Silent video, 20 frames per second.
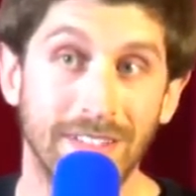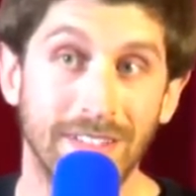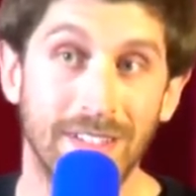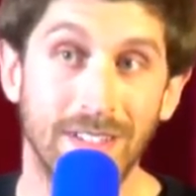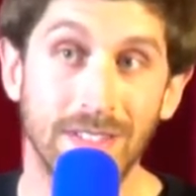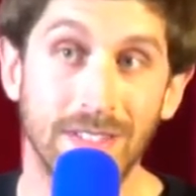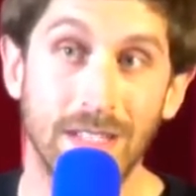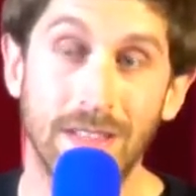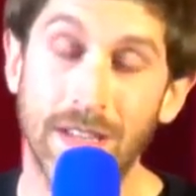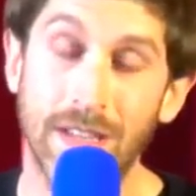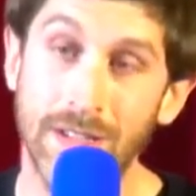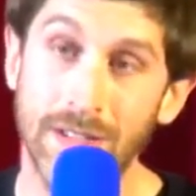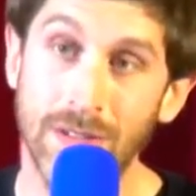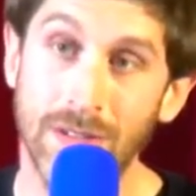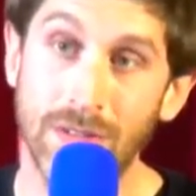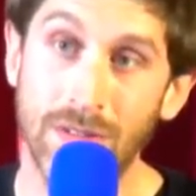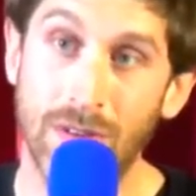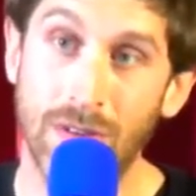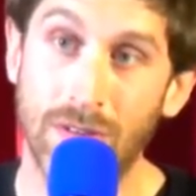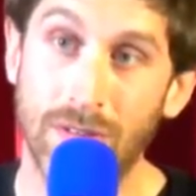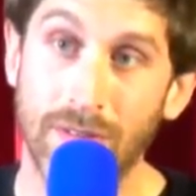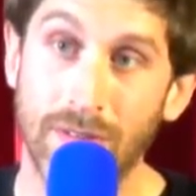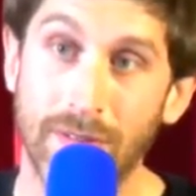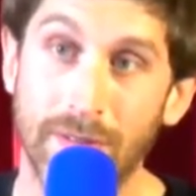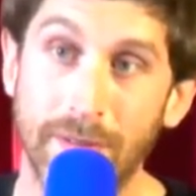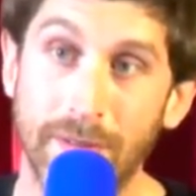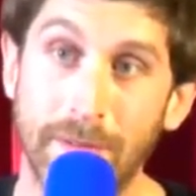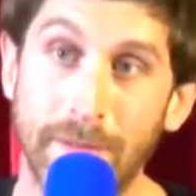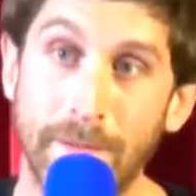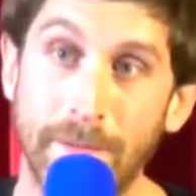You see, then you're not
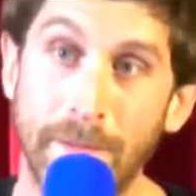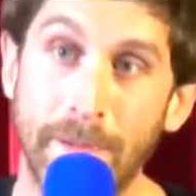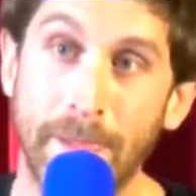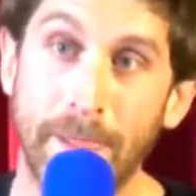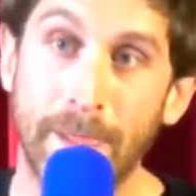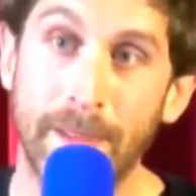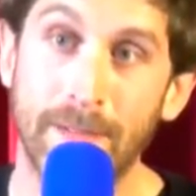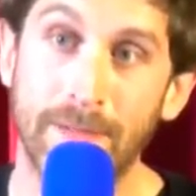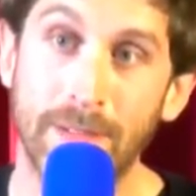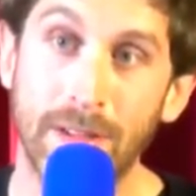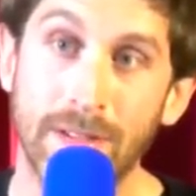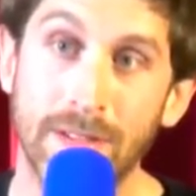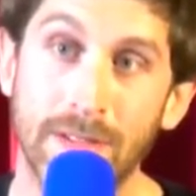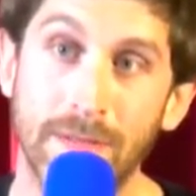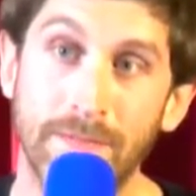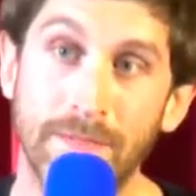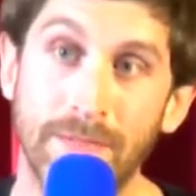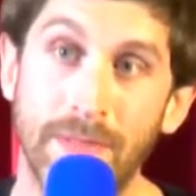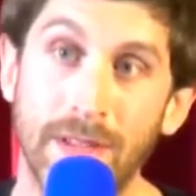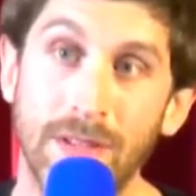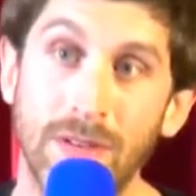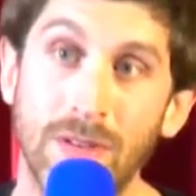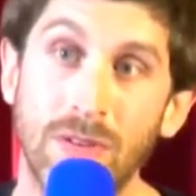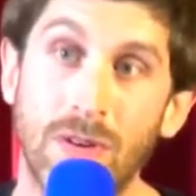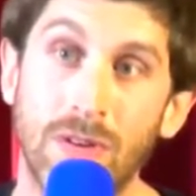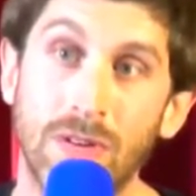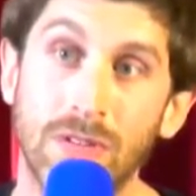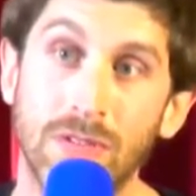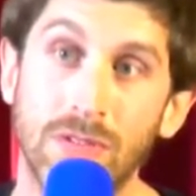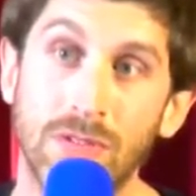a victim. Then you're
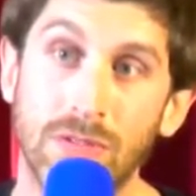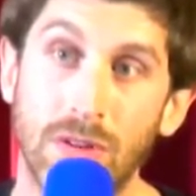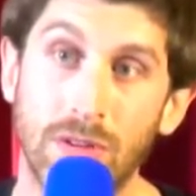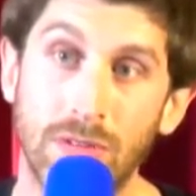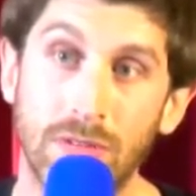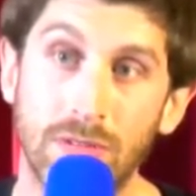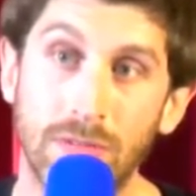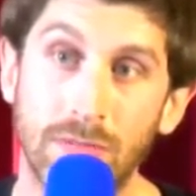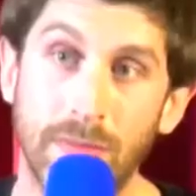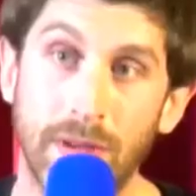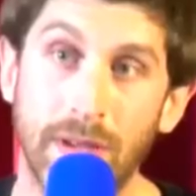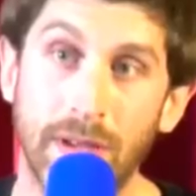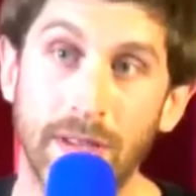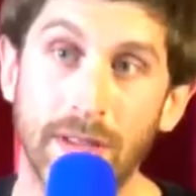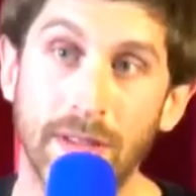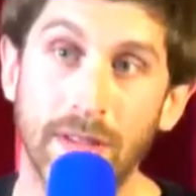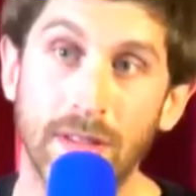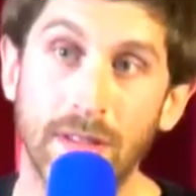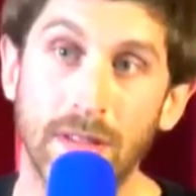not controlled by